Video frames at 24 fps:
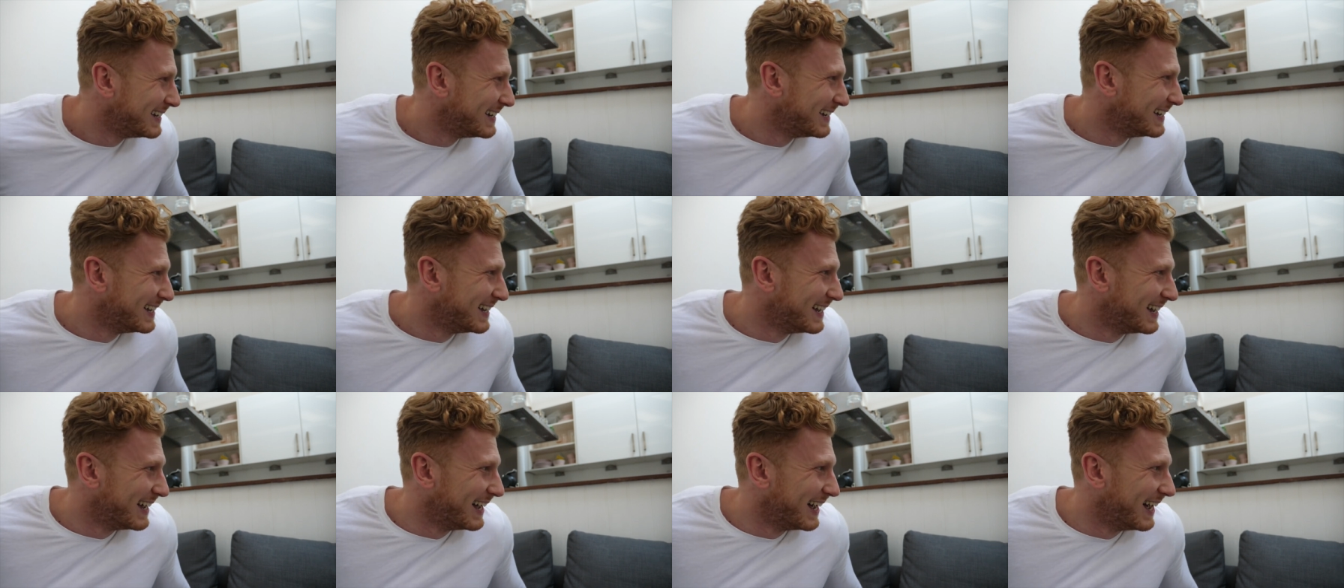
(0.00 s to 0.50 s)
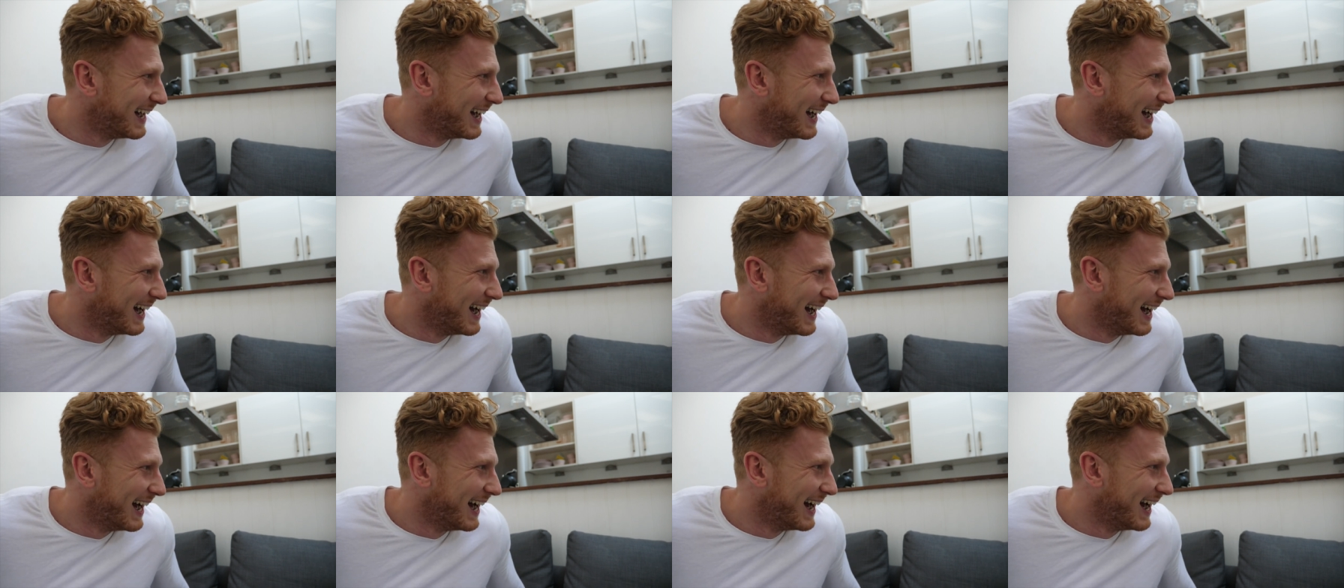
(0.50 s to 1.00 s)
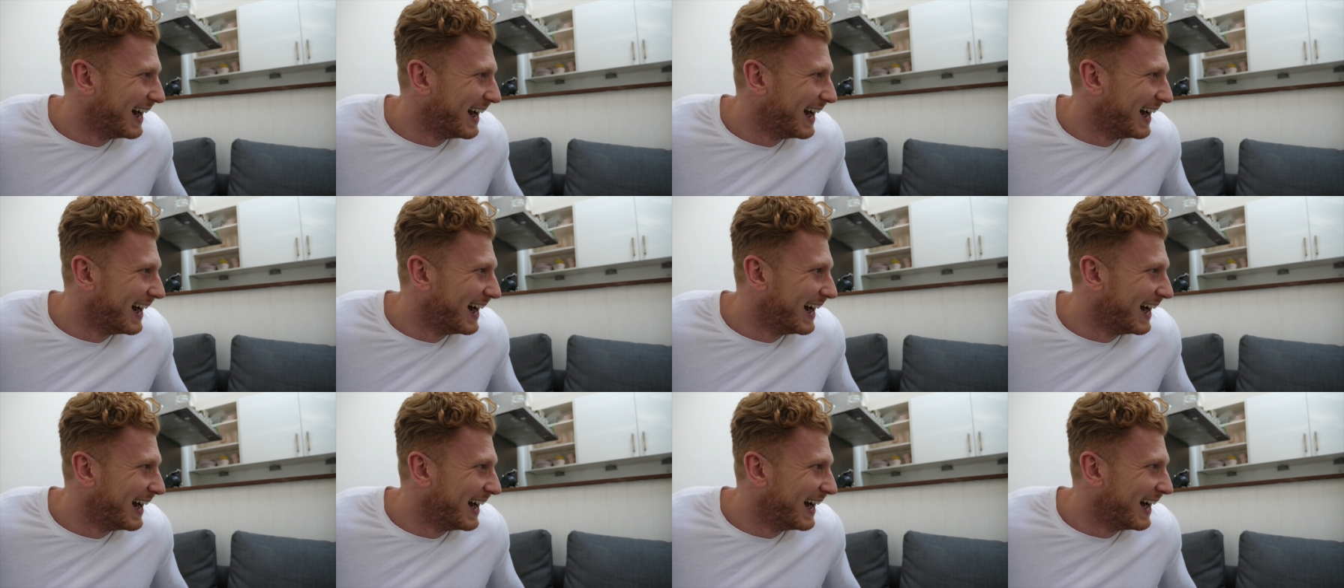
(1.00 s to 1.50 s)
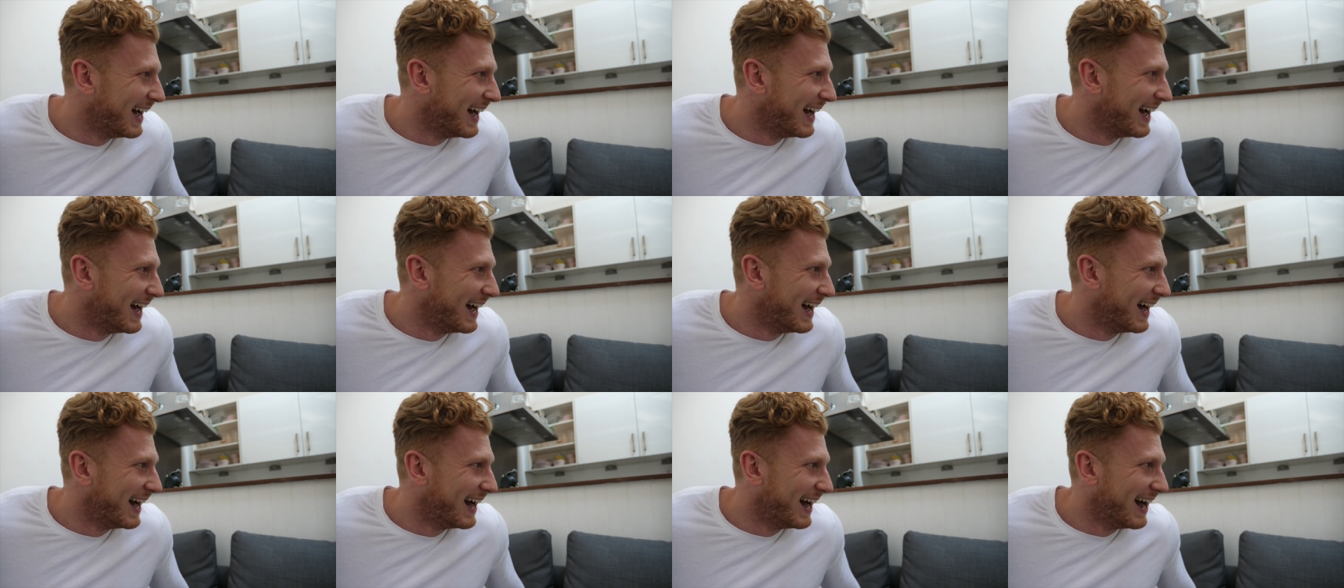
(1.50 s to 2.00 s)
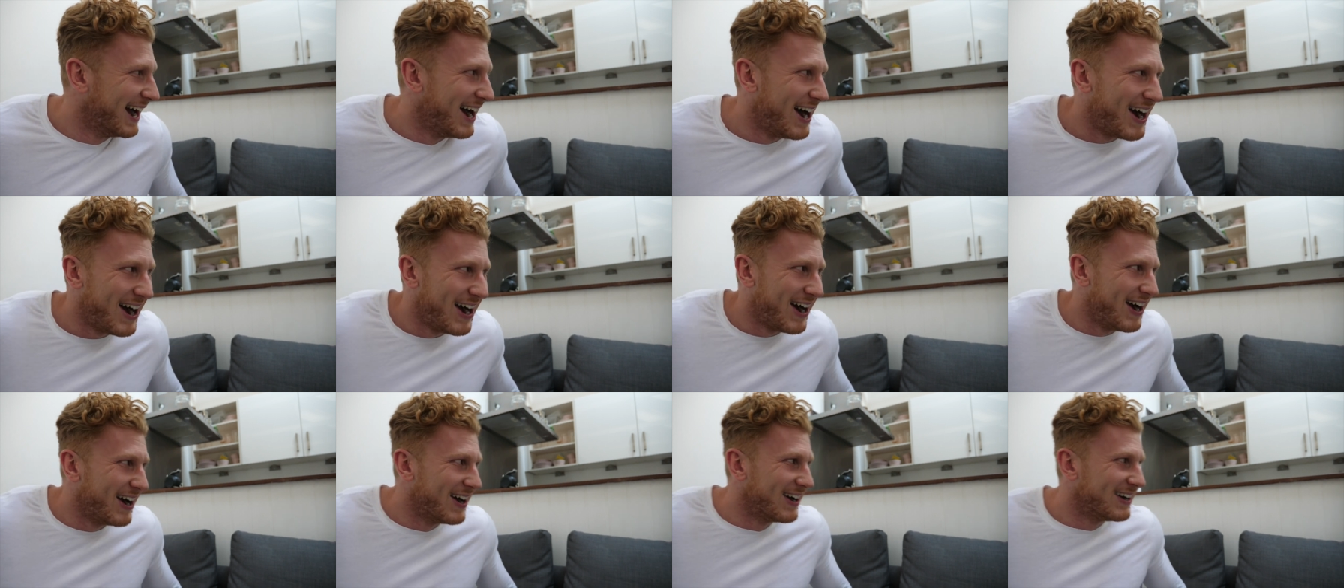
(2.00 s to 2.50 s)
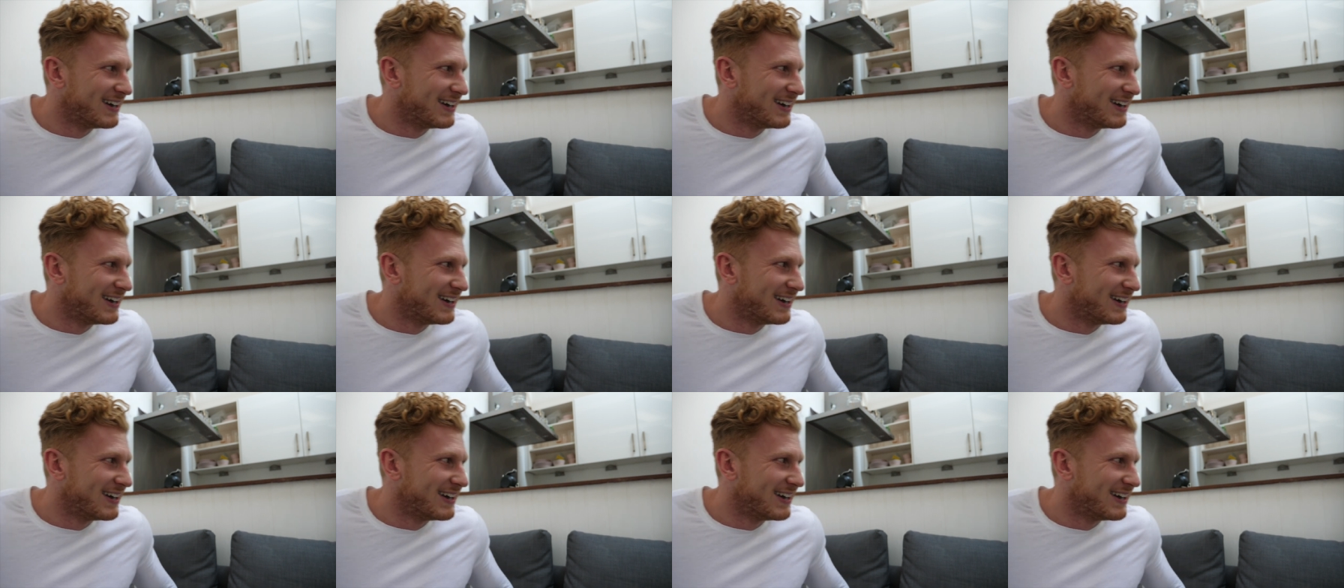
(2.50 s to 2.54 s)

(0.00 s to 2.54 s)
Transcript: I can't. I don't know how you say patient because I lost.